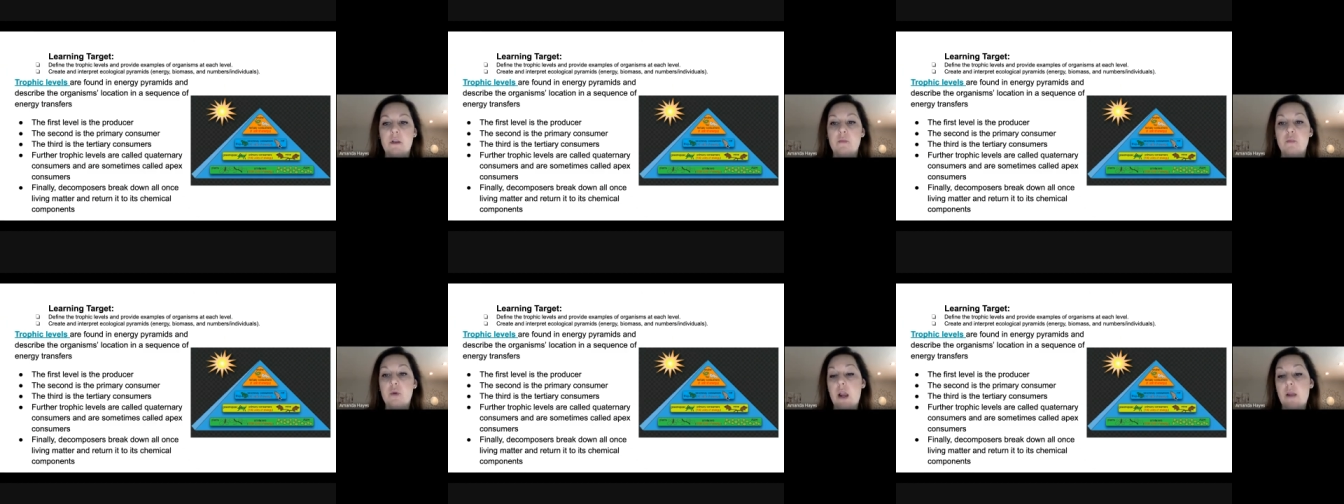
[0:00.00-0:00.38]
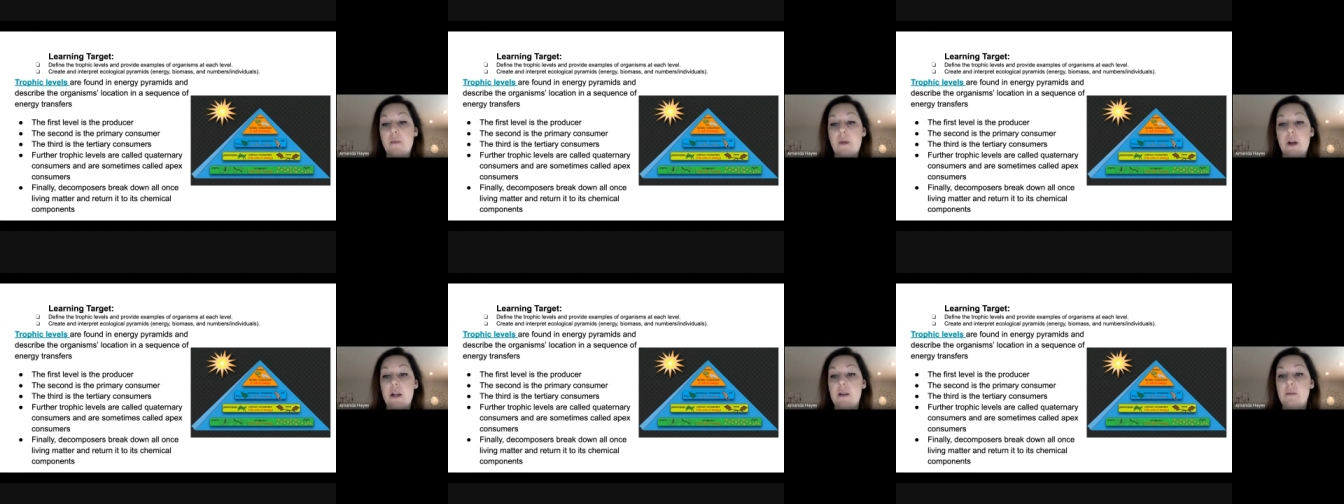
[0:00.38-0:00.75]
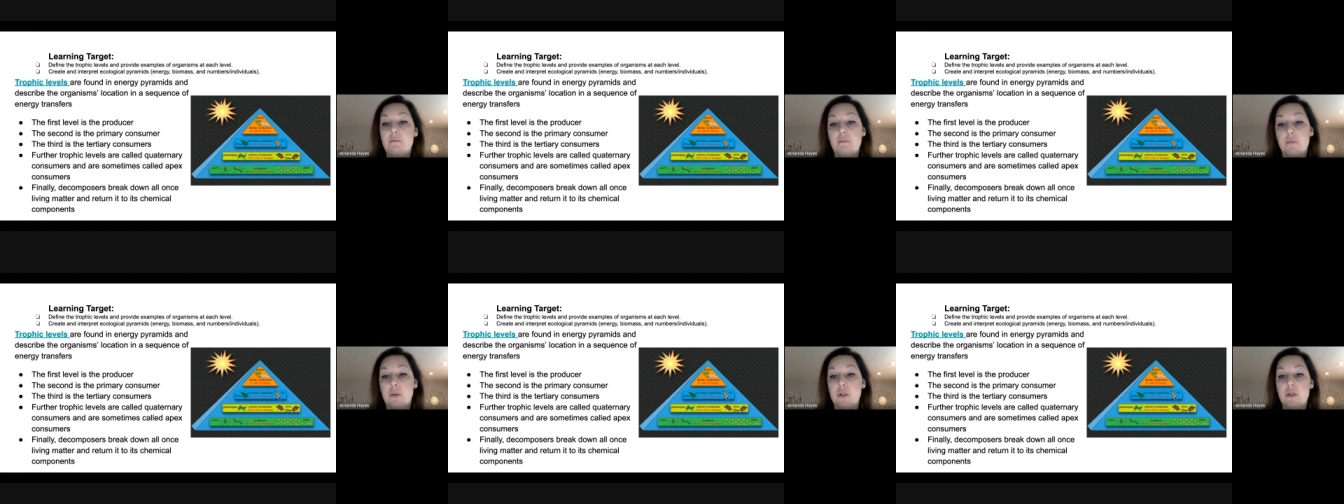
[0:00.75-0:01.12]
primary
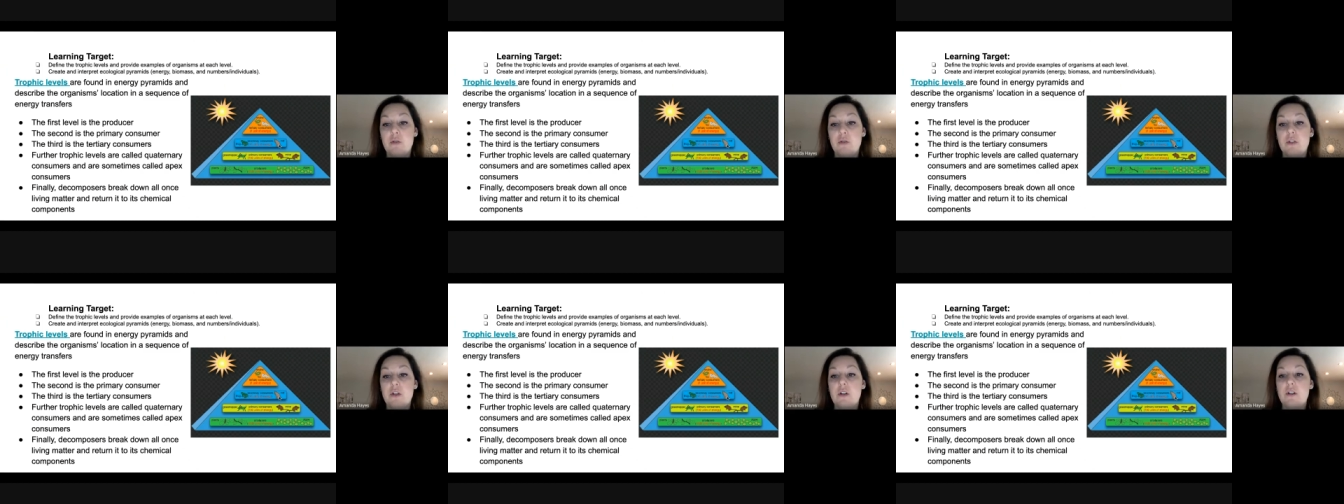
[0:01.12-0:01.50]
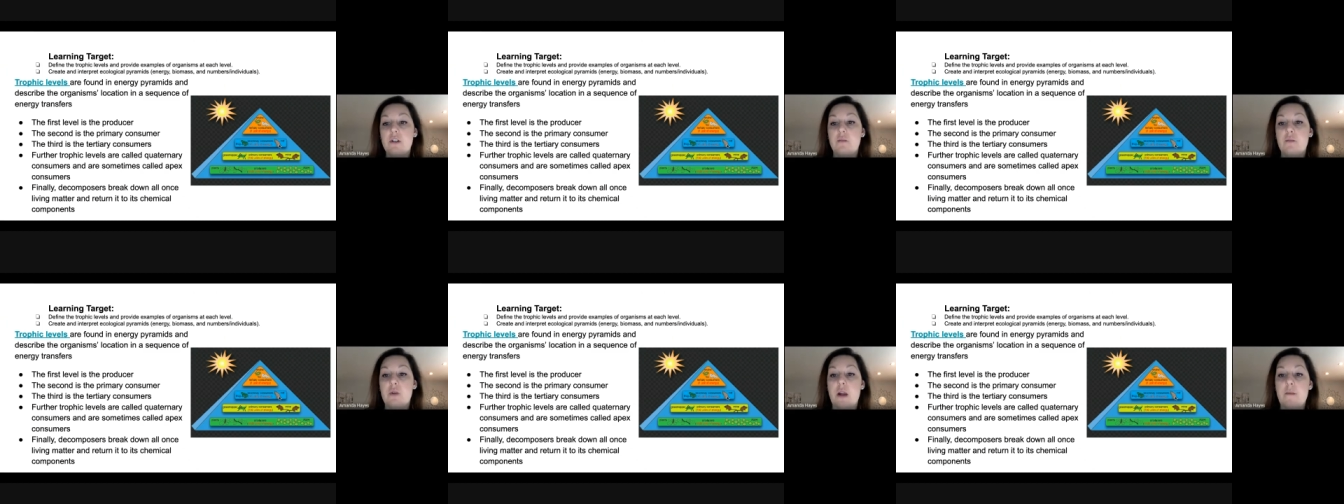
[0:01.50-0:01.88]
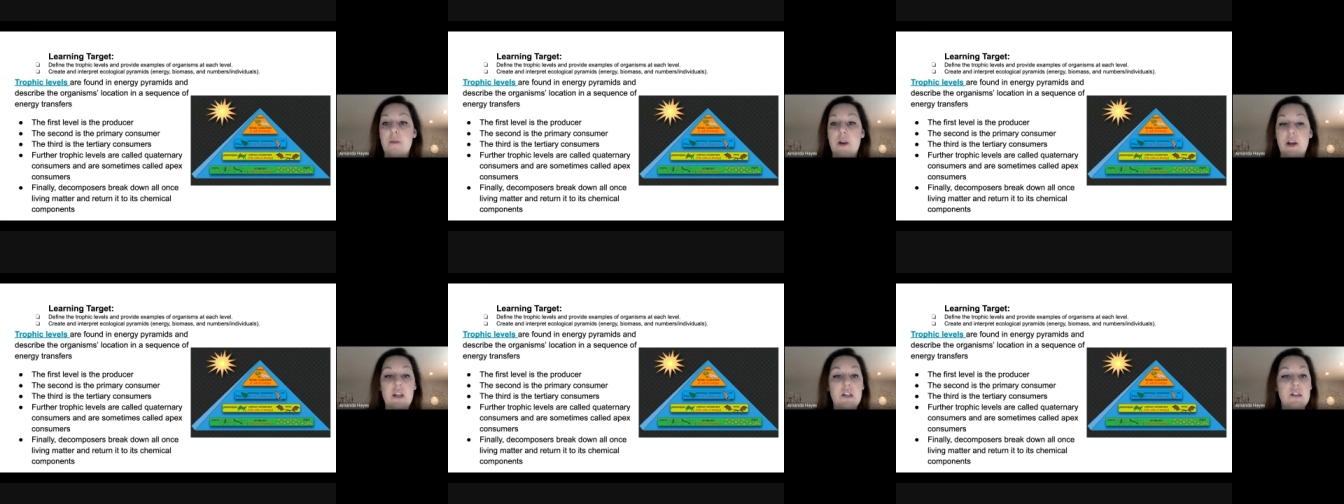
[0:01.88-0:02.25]
producers and
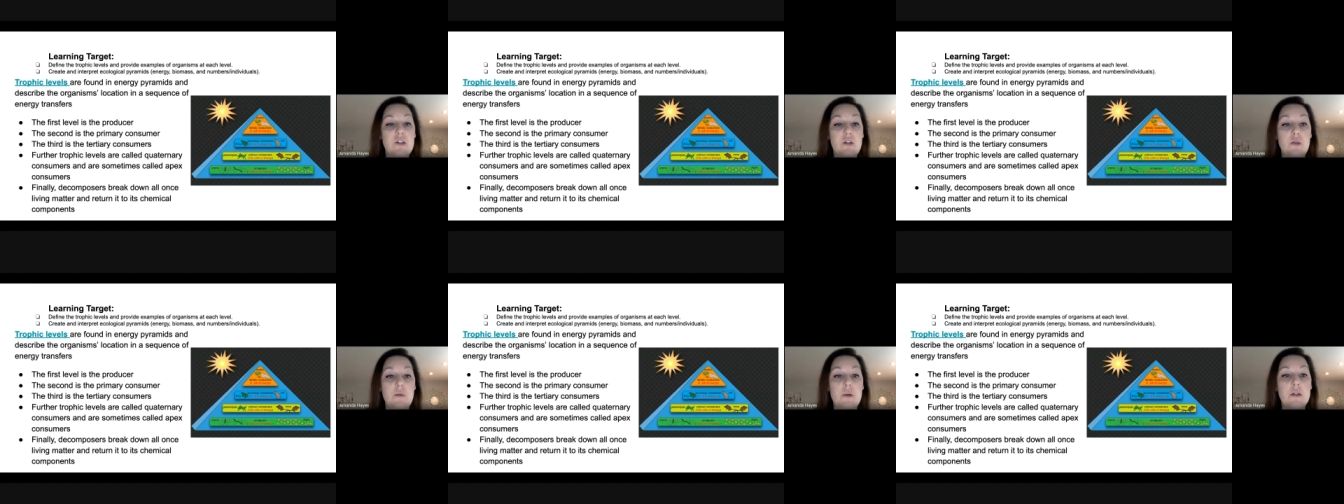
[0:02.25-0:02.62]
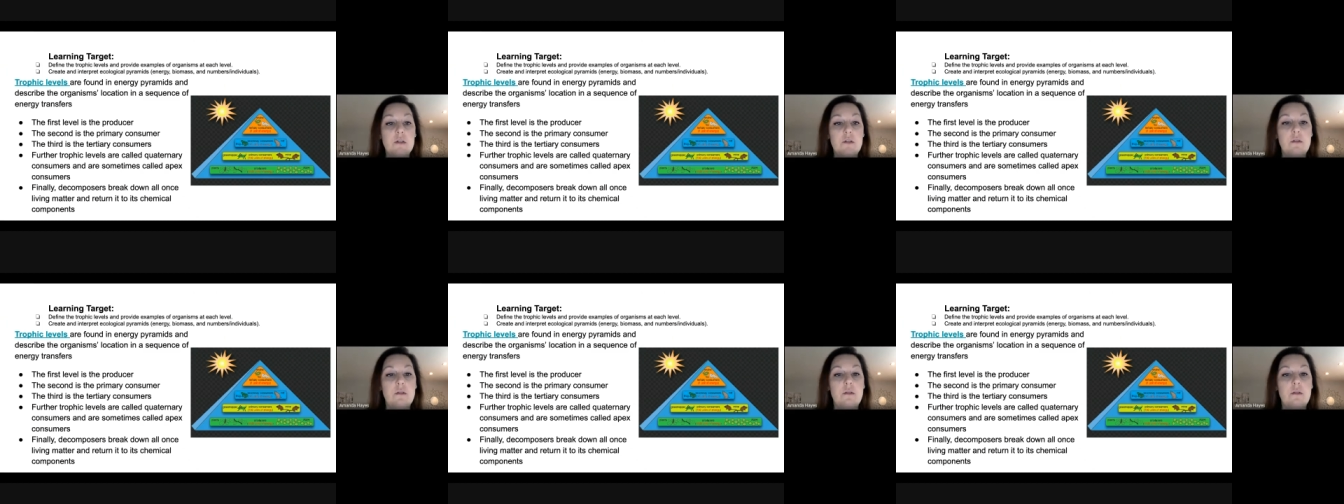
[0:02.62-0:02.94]
primary consumers.